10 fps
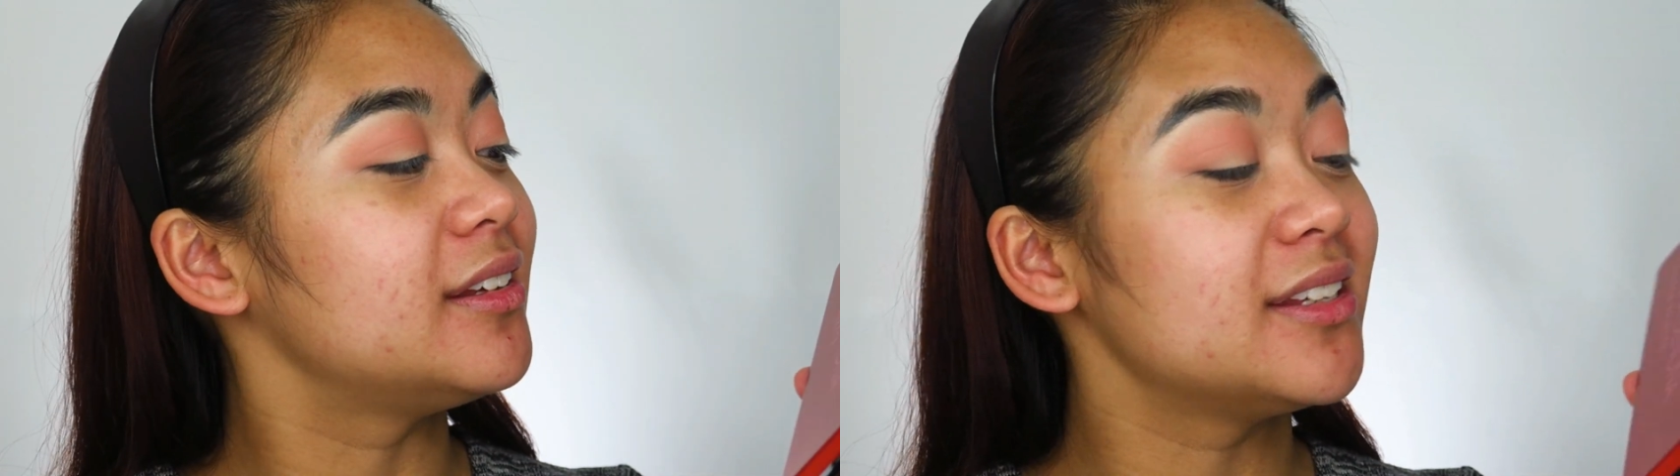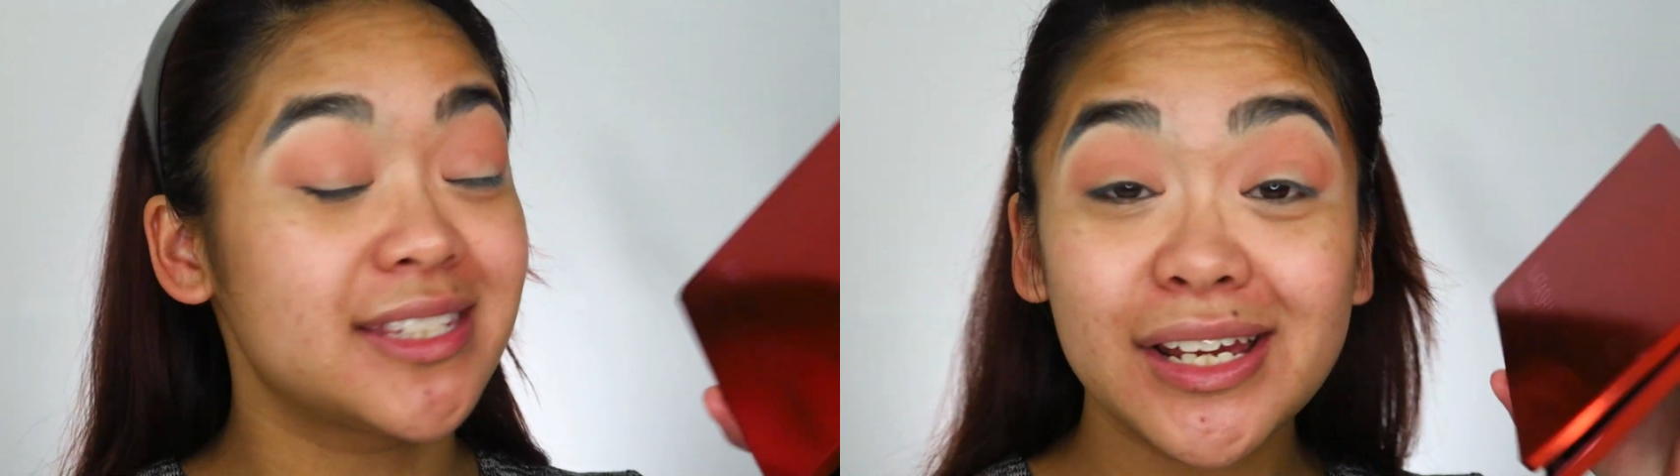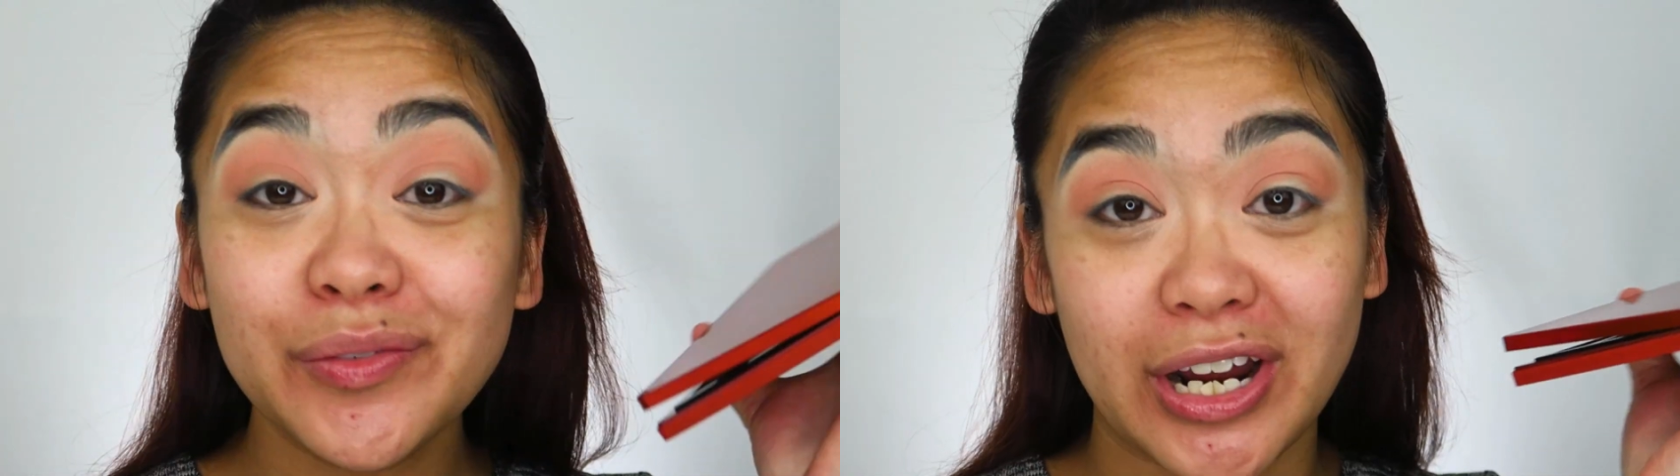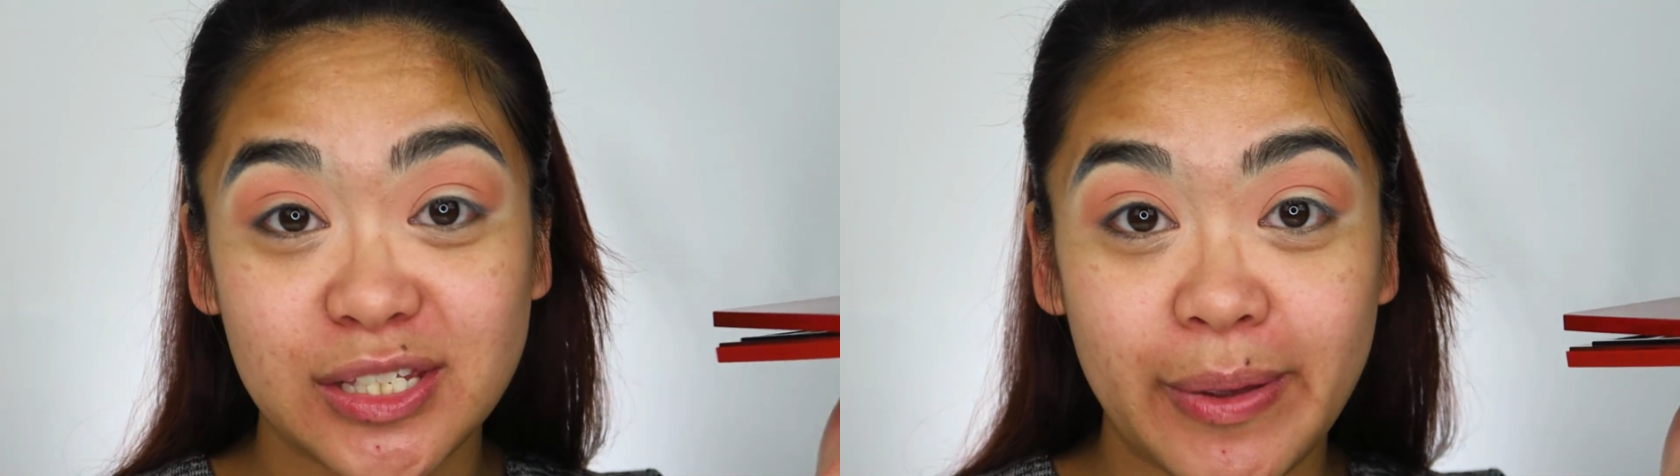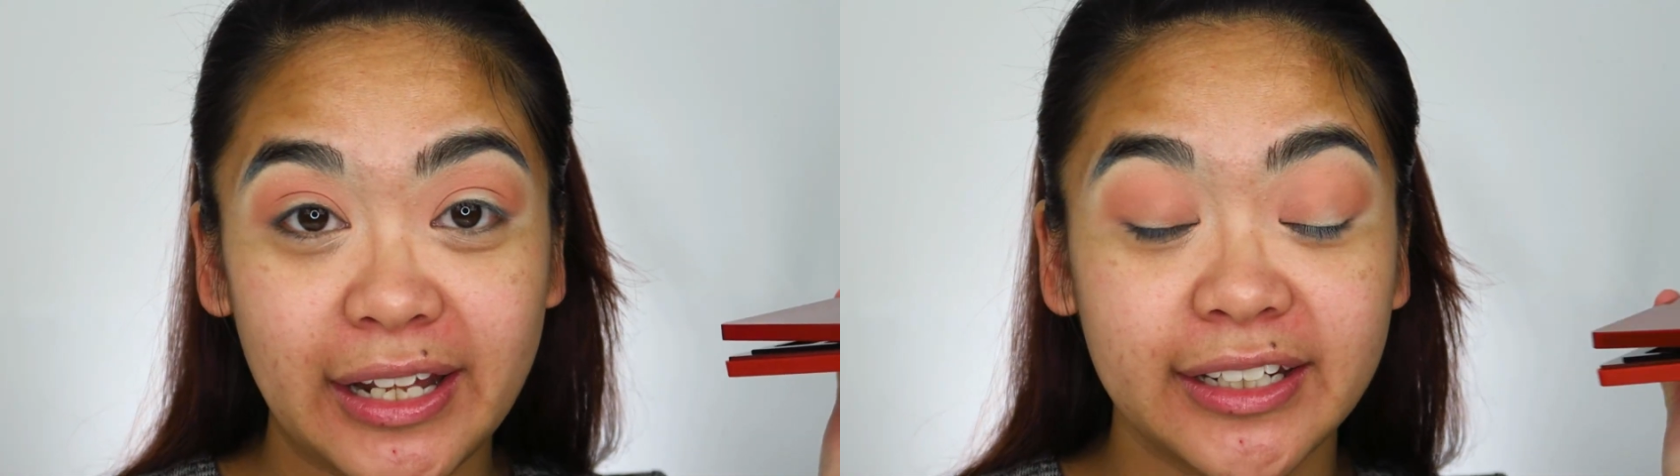the
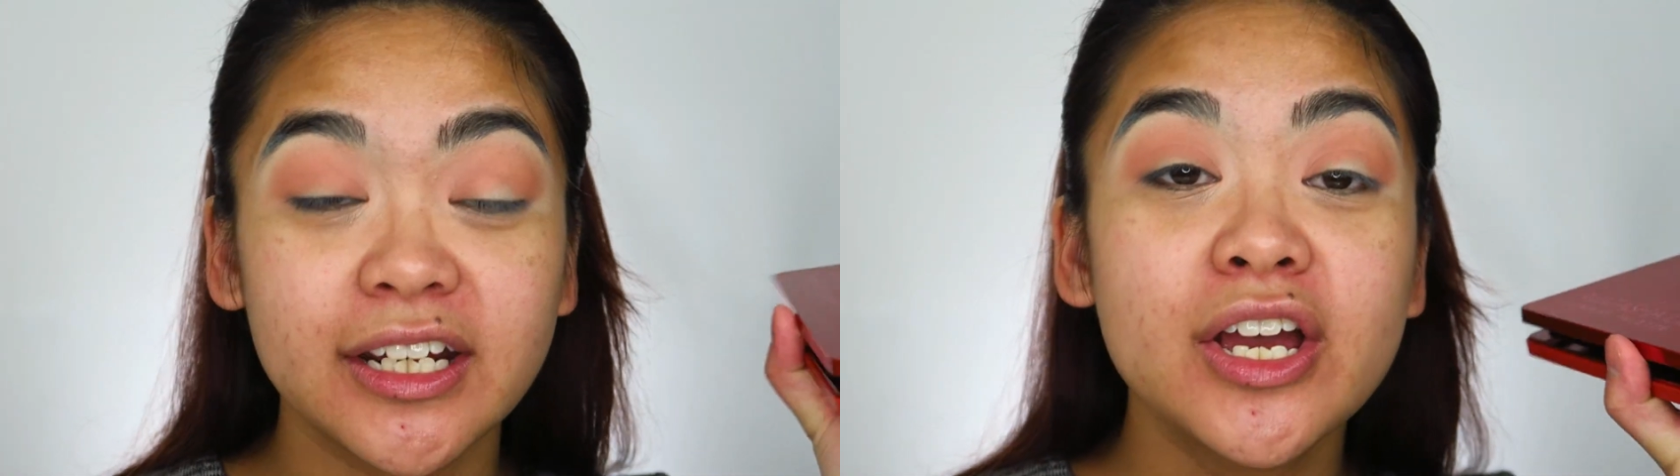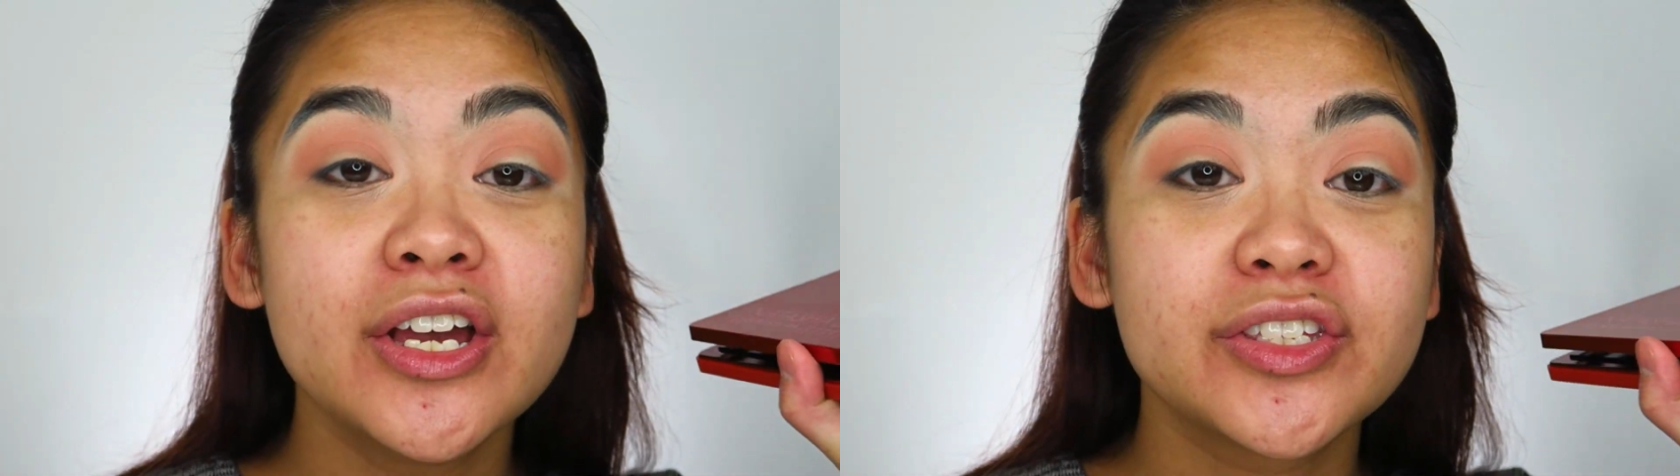Sunrise palette.